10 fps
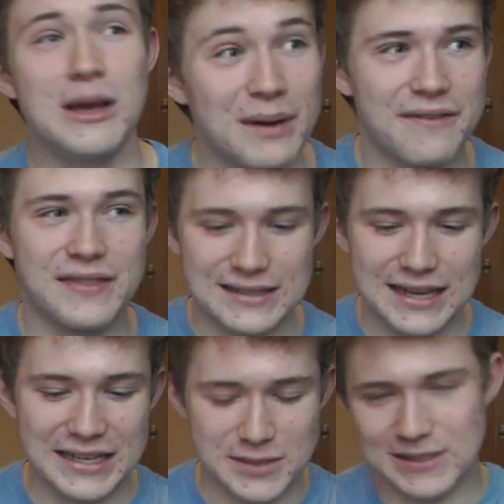But if there's
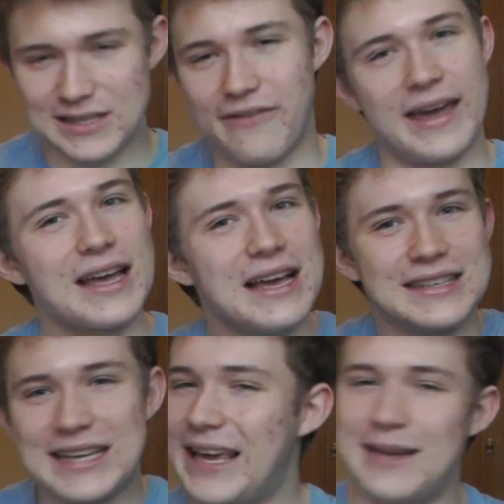any specific
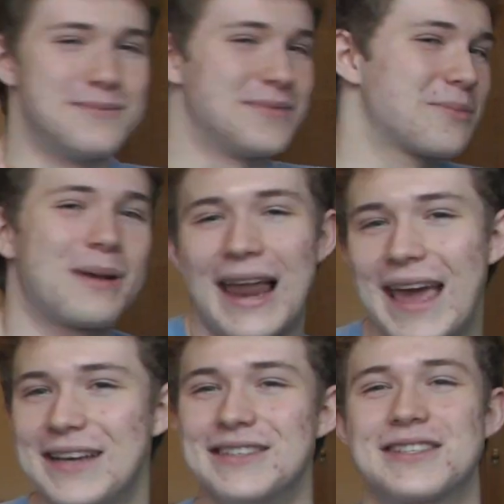teams,
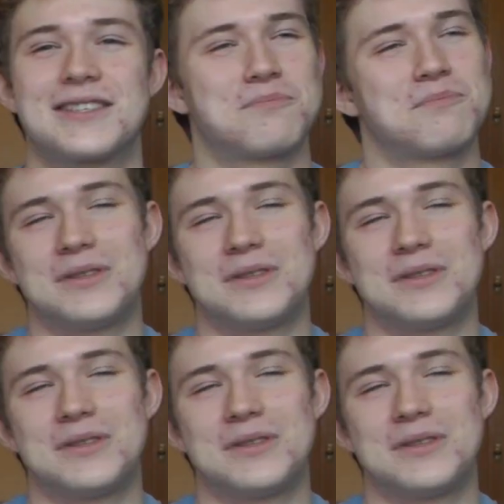players,